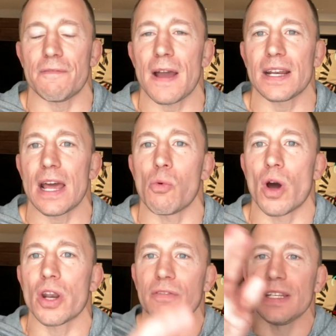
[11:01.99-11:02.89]
fact that
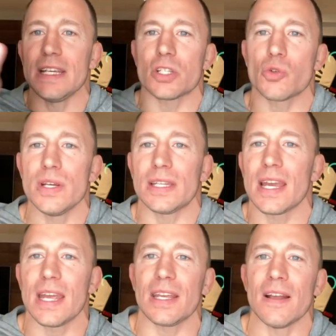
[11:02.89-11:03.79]
one of these three
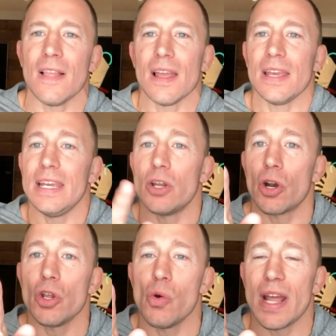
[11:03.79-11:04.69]
things:
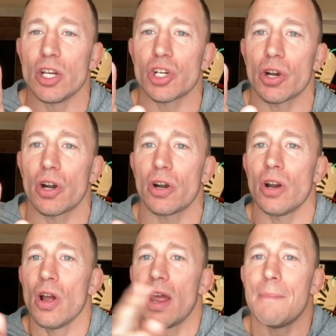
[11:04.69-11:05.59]
either you
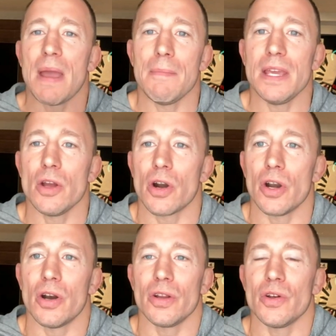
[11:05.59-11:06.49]
injure, maybe
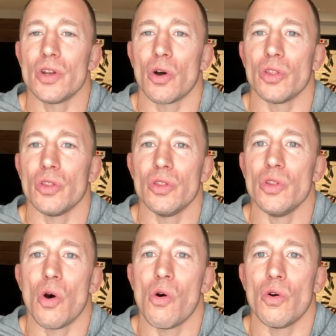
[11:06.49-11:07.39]
you don't
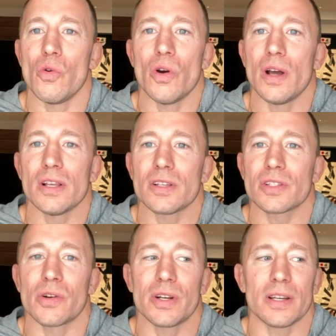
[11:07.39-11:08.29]
know a
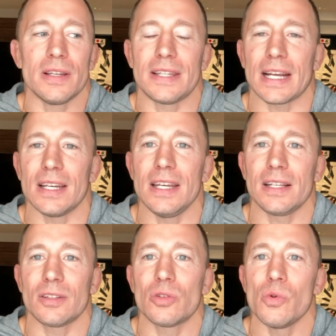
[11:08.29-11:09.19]
certain
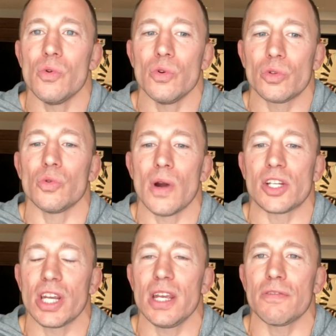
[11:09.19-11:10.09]
technique to
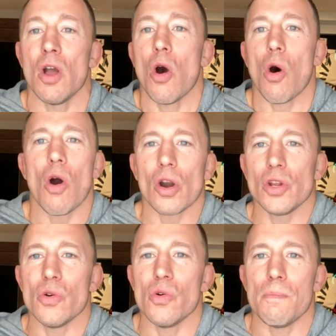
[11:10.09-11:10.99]
achieve, or
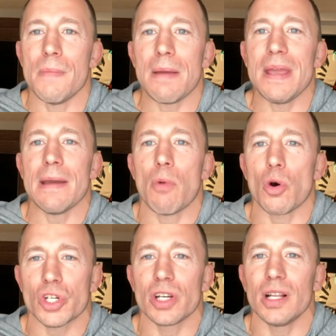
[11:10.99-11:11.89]
you may be
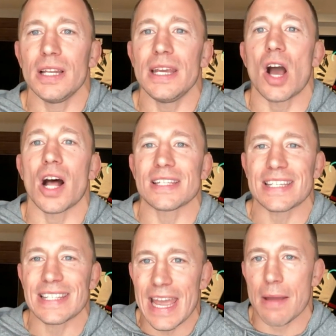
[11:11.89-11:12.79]
emotionally
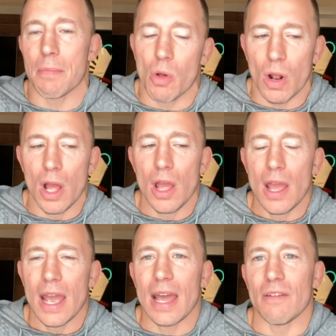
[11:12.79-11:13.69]
unstable.
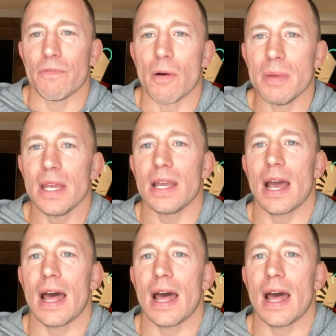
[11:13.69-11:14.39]
And for me,